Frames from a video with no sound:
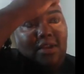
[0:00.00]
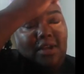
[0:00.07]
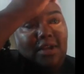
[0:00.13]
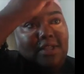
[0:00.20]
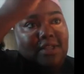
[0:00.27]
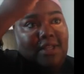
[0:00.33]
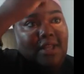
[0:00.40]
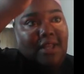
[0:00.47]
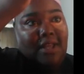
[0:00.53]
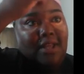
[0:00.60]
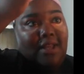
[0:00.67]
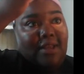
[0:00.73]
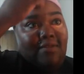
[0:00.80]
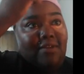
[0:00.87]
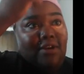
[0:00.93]
because I
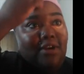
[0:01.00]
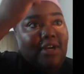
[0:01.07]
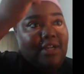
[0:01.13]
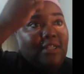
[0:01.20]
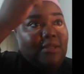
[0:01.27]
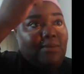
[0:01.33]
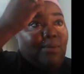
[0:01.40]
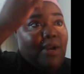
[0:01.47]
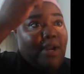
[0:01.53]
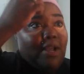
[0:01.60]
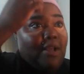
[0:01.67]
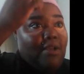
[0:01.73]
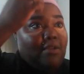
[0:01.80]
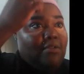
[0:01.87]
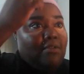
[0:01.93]
love a crisp brow